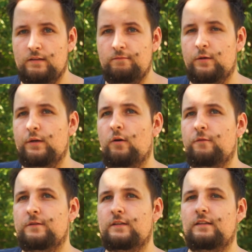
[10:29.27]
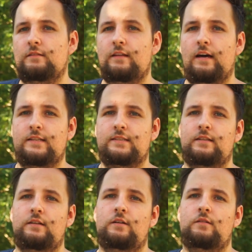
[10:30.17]
Very often that
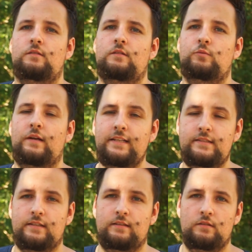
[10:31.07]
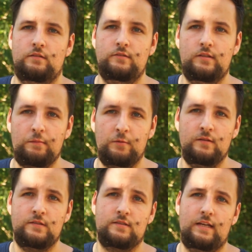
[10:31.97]
rating
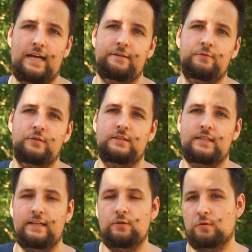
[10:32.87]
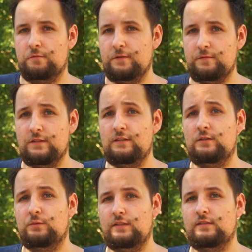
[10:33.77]
doubles every ten or fifteen
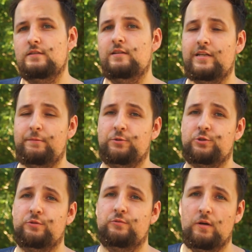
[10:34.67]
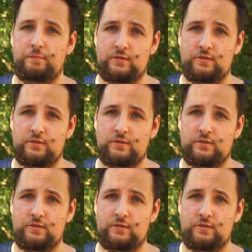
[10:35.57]
degrees, the temperature drops.